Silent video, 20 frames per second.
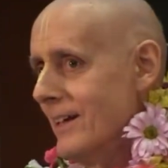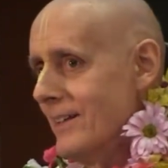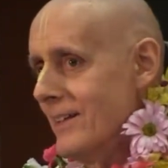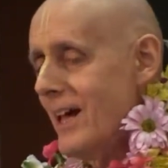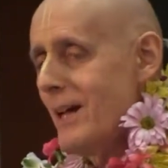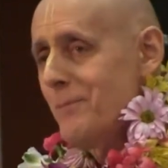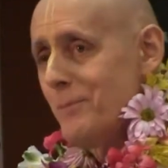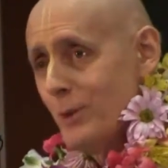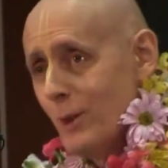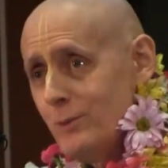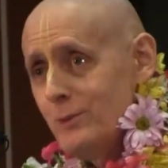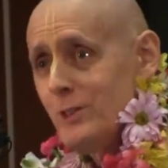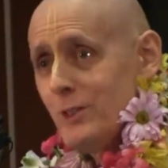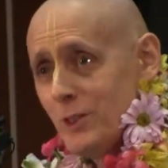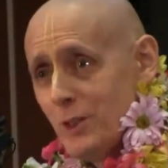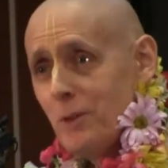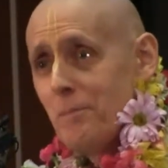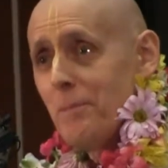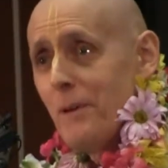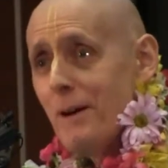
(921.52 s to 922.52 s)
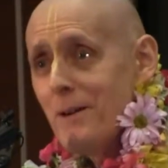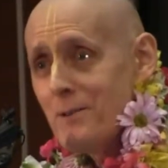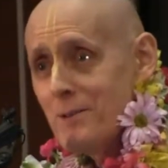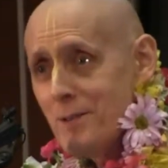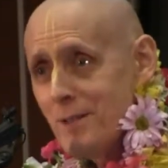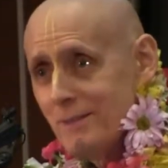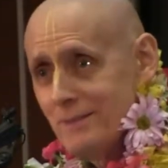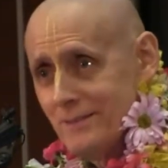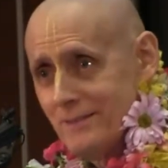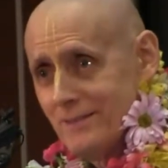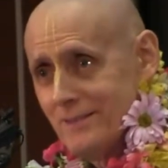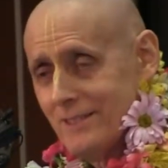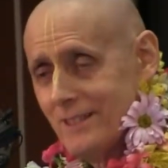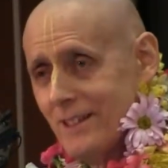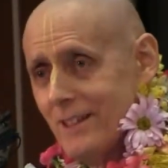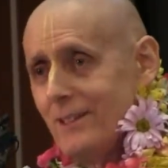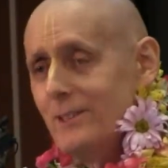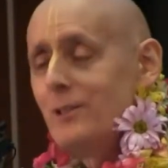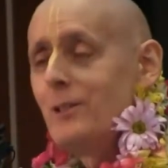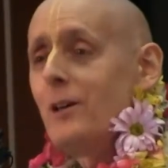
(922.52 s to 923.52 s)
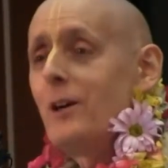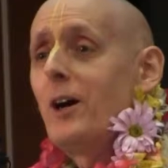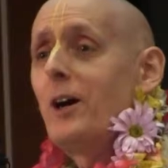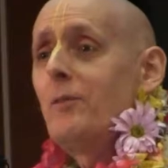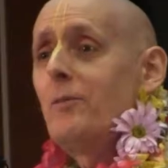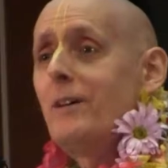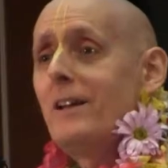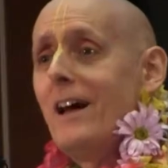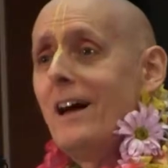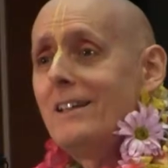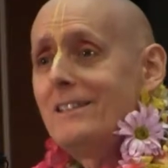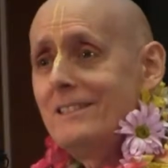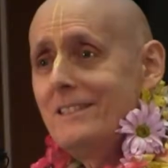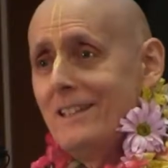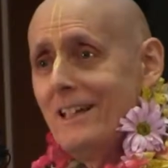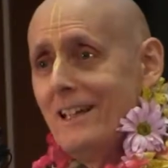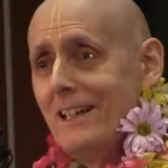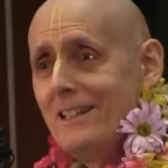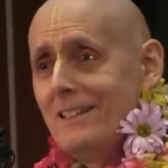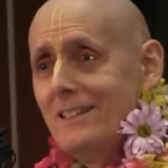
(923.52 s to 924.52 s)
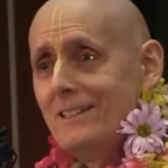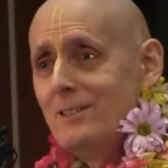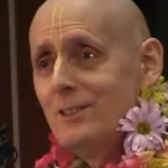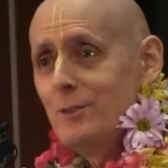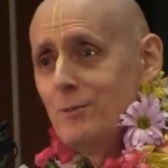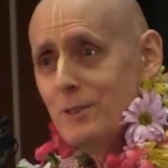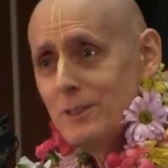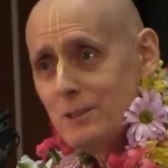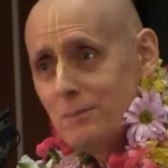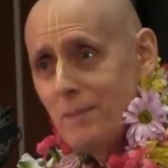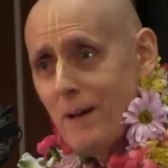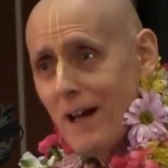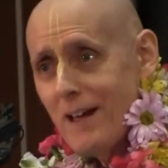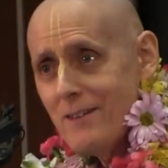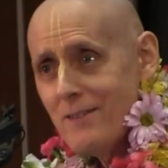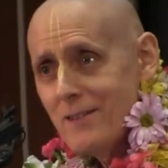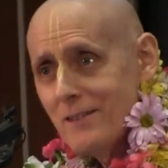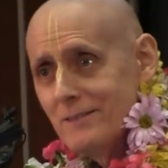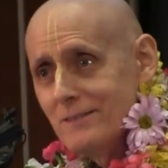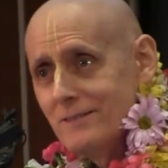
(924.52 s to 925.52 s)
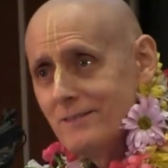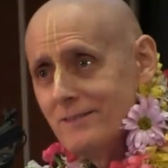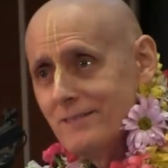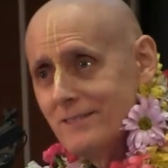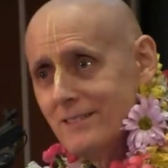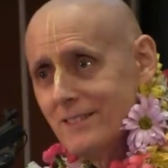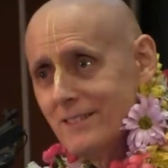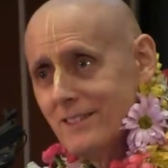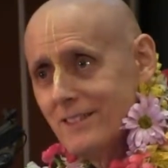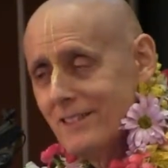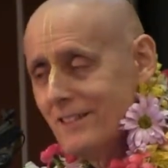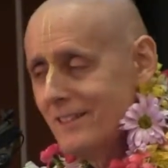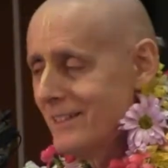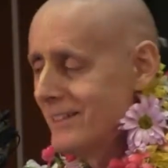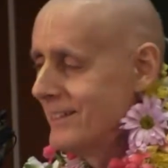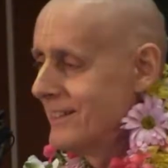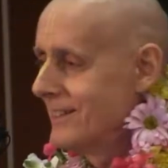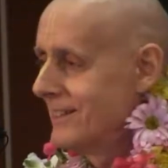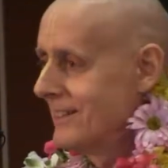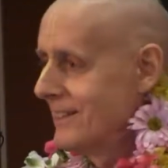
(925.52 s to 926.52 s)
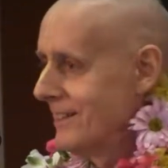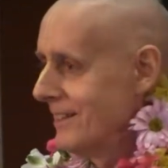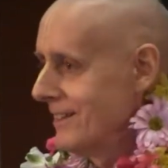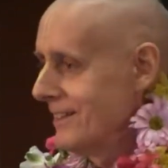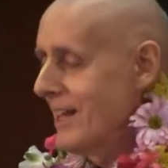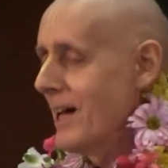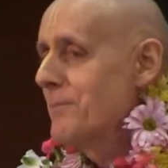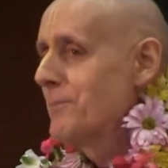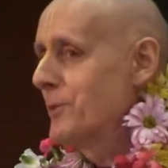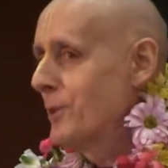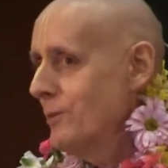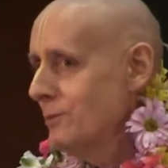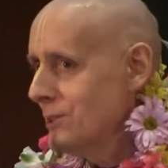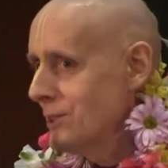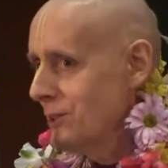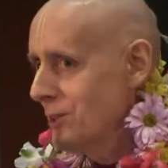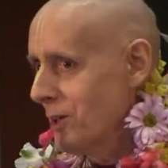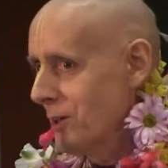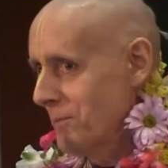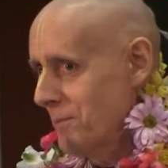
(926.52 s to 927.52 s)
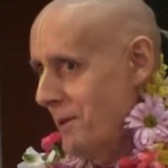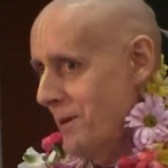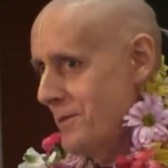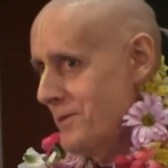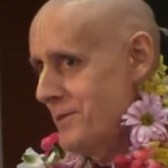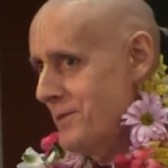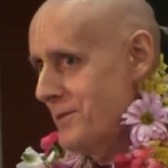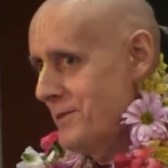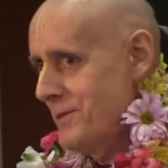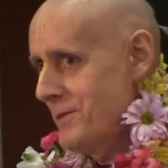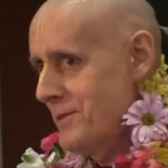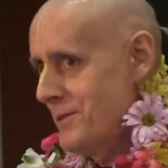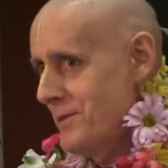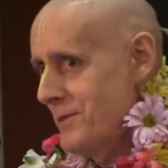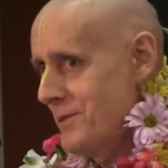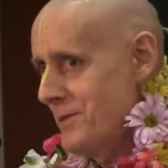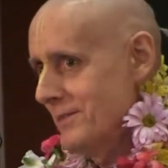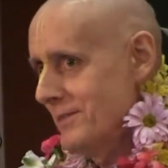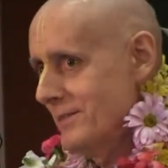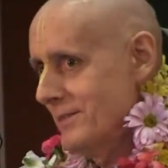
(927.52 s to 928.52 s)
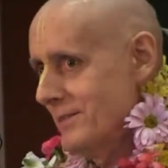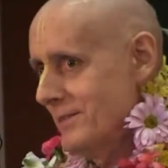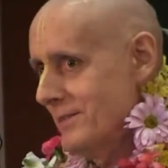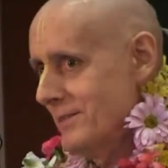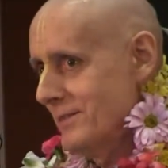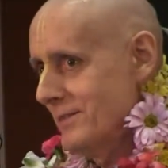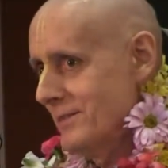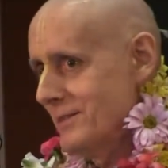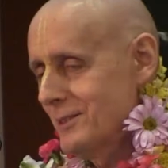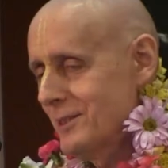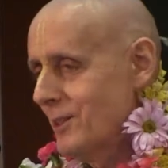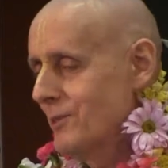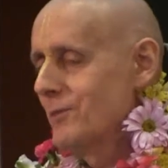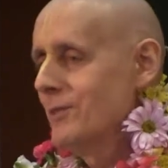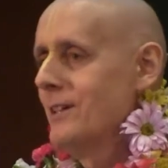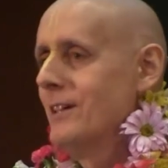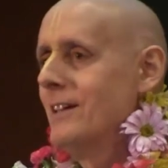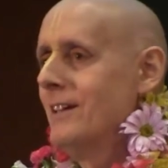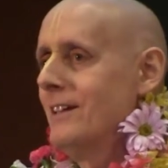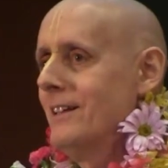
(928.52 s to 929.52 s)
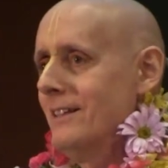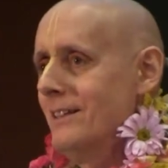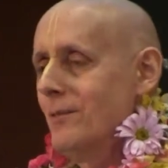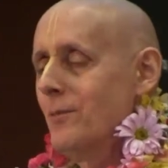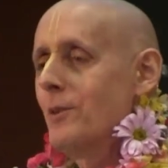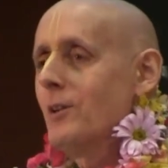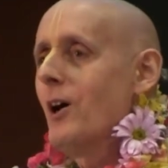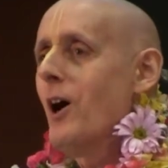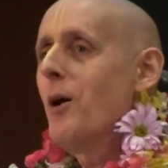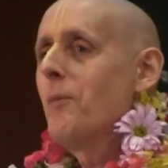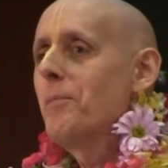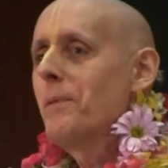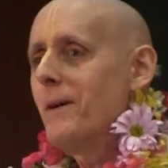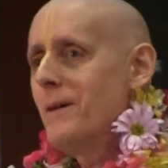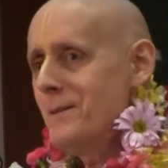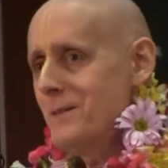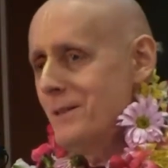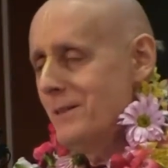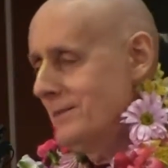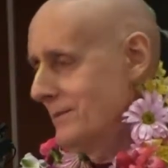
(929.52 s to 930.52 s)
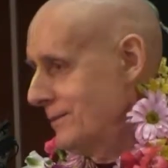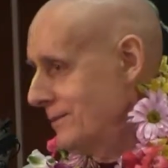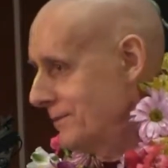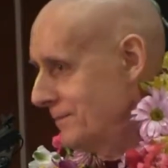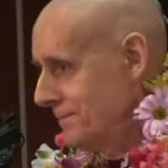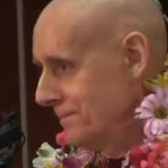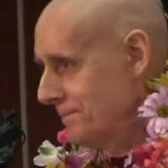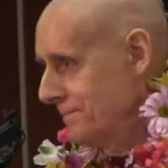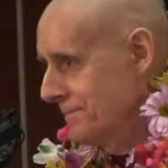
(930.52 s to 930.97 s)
That proves that you're a person. You heard what I said and you responded. That proves that you're a person. So, we're all persons.